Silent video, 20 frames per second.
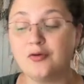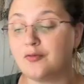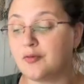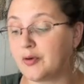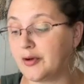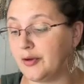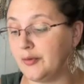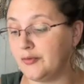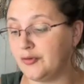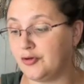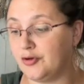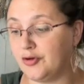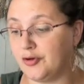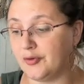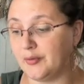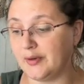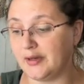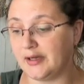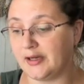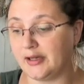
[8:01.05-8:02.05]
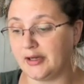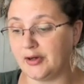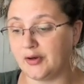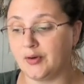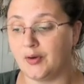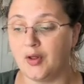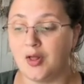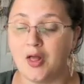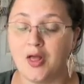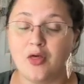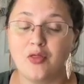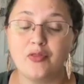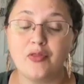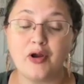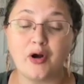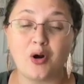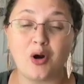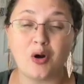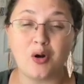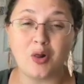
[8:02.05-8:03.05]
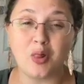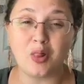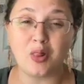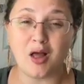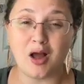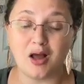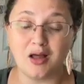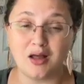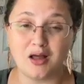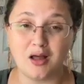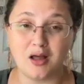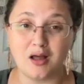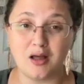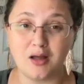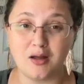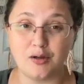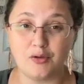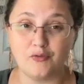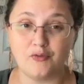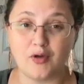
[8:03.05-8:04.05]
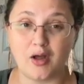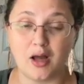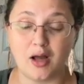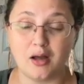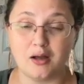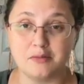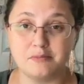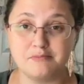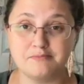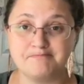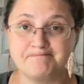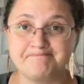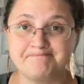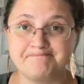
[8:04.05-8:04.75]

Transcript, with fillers: for you to do in here. There are a lot of, um,